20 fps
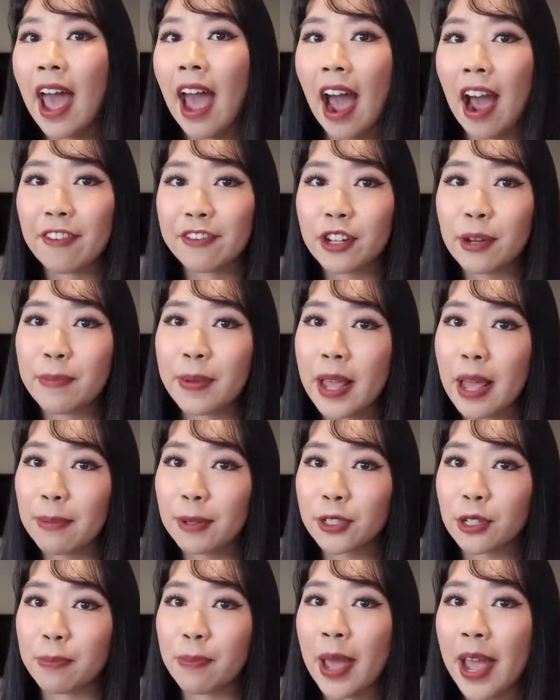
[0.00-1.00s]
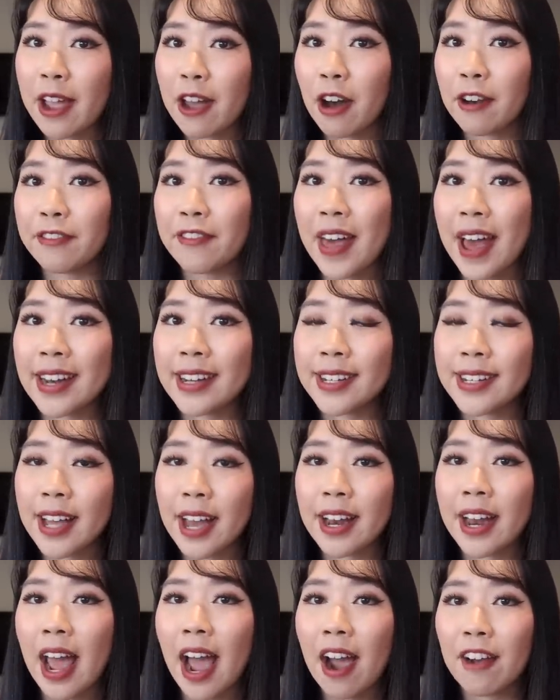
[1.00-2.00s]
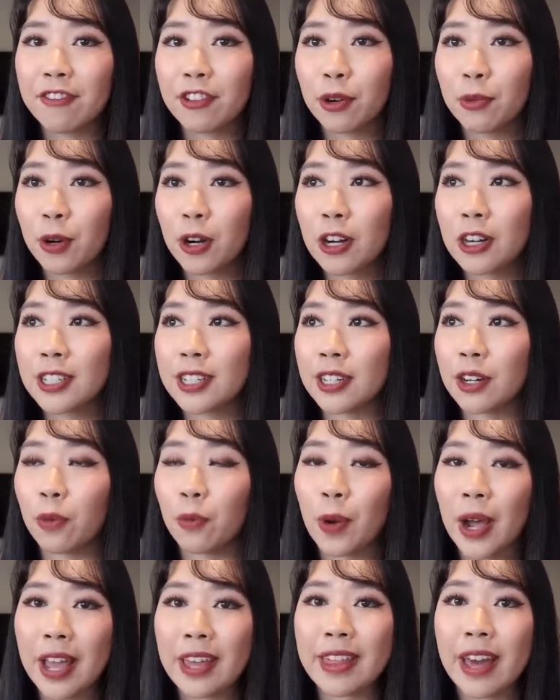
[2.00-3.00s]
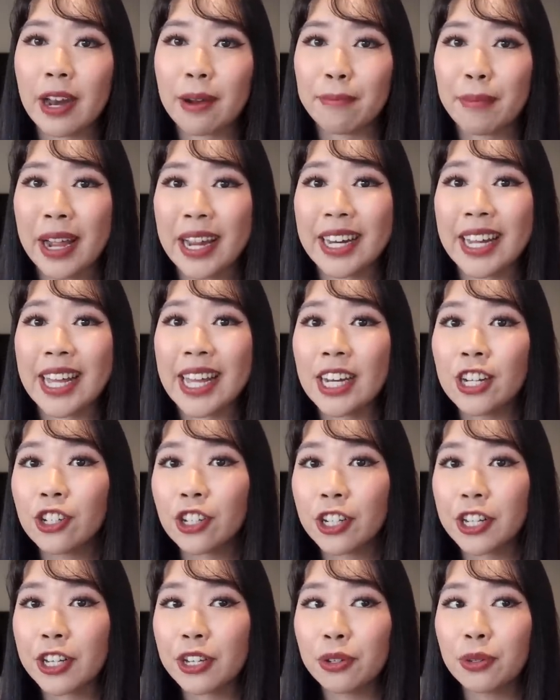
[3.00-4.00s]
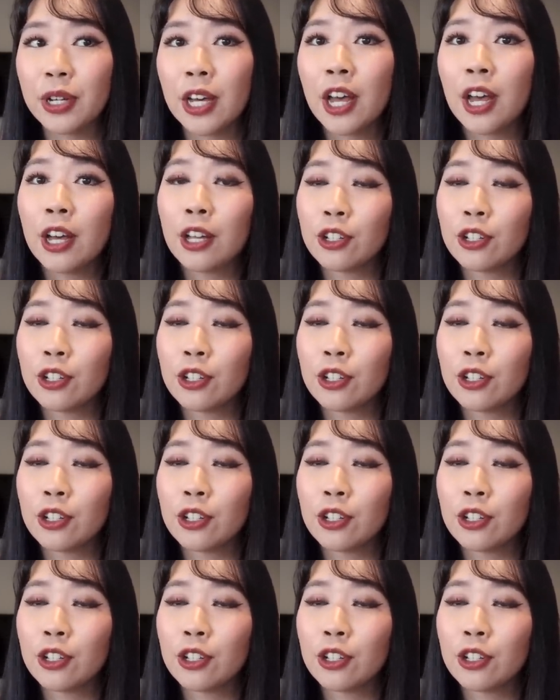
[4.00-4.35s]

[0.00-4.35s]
have to be able to pay off that debt afterwards in a way that it might hinder you.